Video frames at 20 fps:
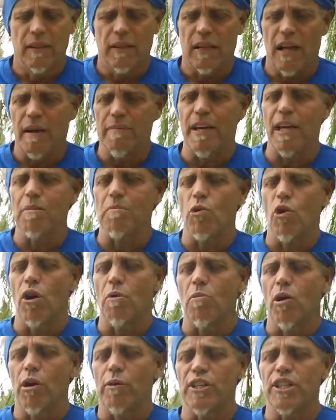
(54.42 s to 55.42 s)
I'm getting more
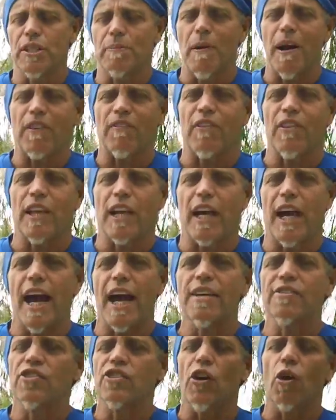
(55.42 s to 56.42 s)
and more respect for the
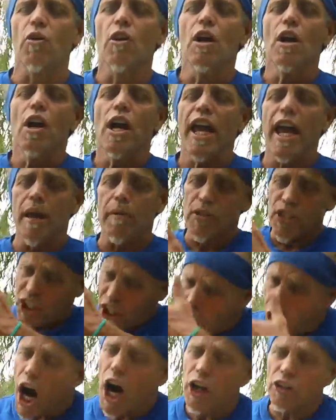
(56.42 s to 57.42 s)
guy. So he was
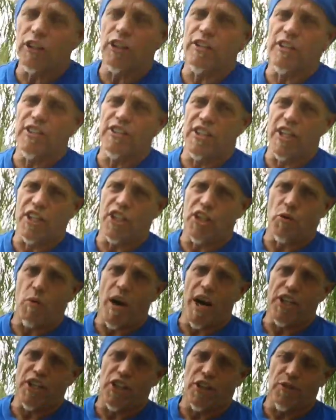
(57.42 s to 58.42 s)
called to the
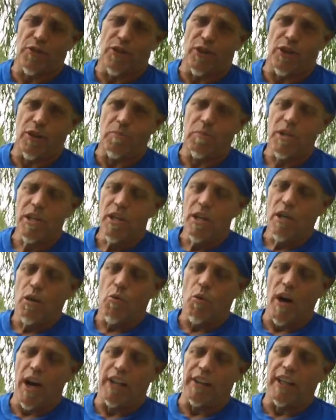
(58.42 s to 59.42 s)
Situation Room
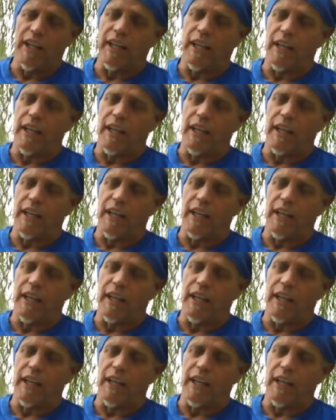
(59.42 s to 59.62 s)
when the